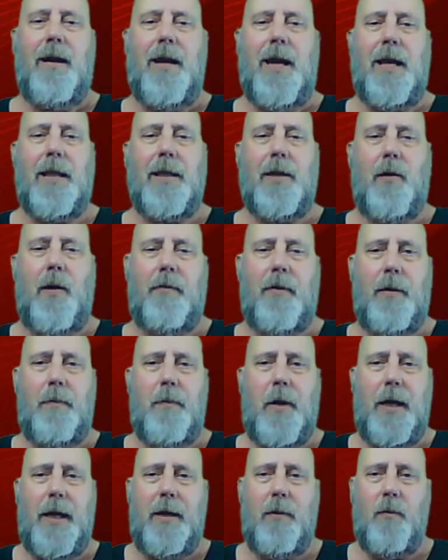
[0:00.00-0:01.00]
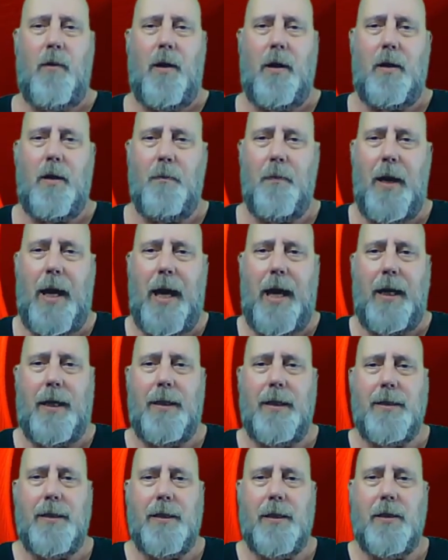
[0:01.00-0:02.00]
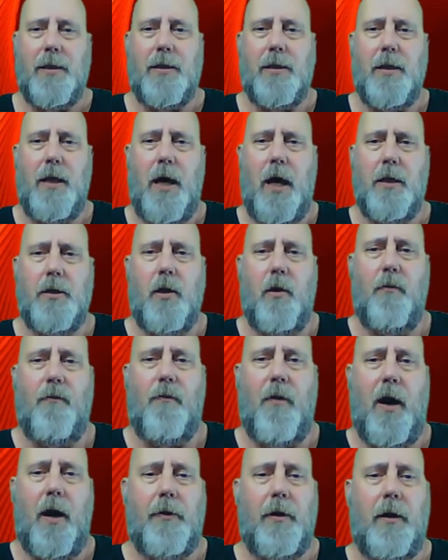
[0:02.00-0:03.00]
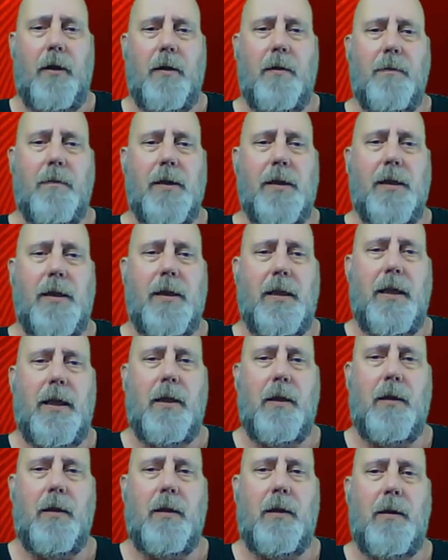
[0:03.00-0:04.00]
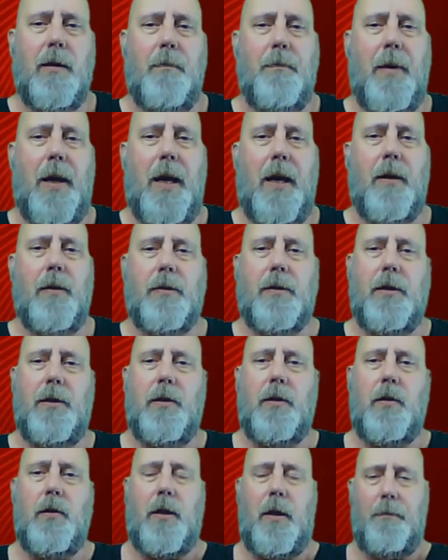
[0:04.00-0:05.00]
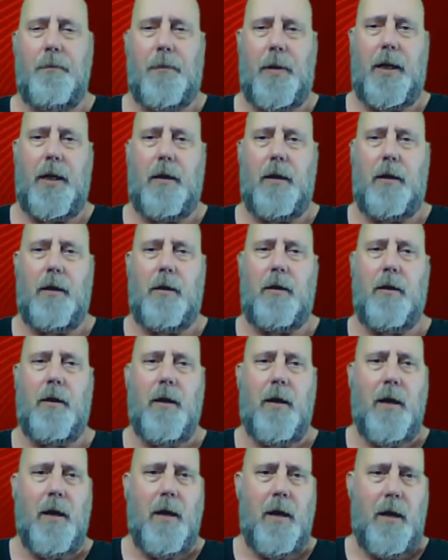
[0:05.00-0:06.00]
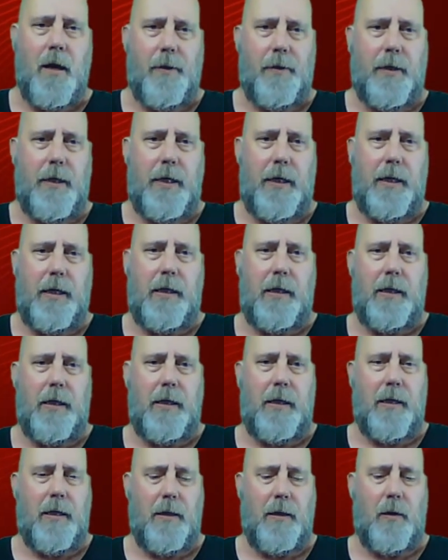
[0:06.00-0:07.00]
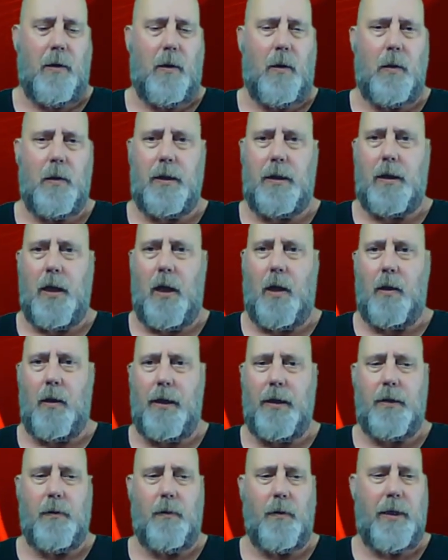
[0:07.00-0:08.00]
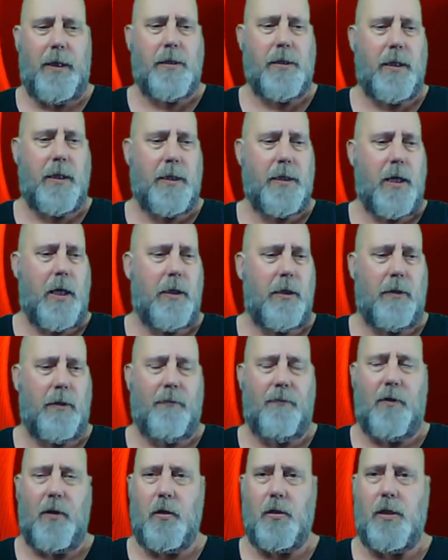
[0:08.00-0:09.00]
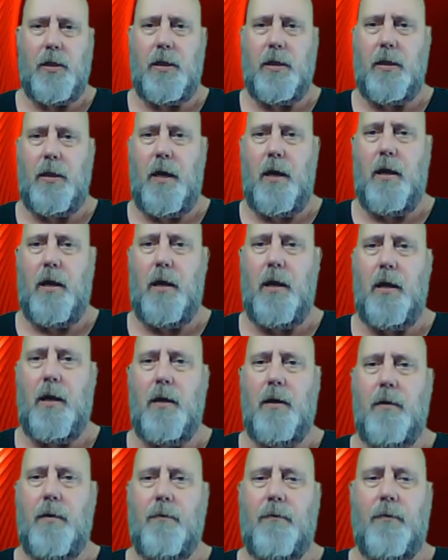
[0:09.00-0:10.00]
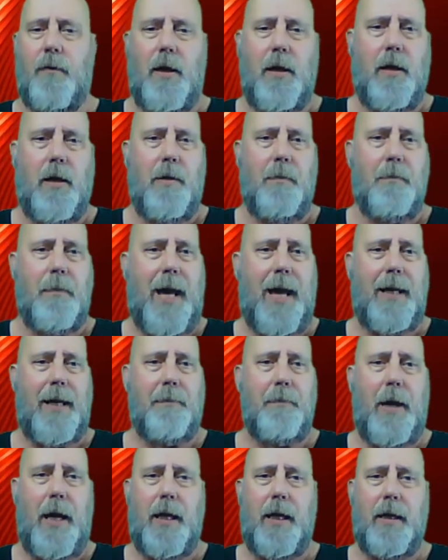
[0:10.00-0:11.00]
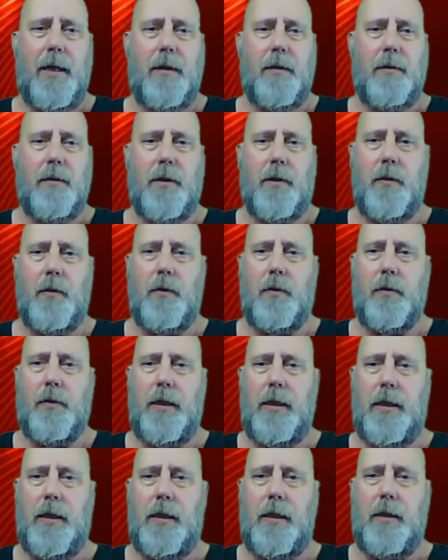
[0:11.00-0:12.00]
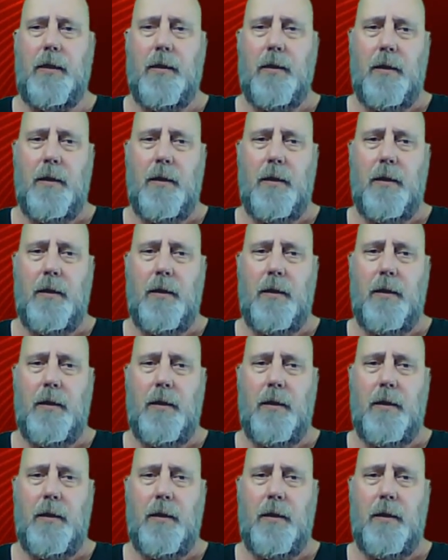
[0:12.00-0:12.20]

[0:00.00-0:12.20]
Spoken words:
Hello, everybody. Welcome back. This is Nacho Father, sitting here about to compare the old Atari 2600 version of Pac-Man to the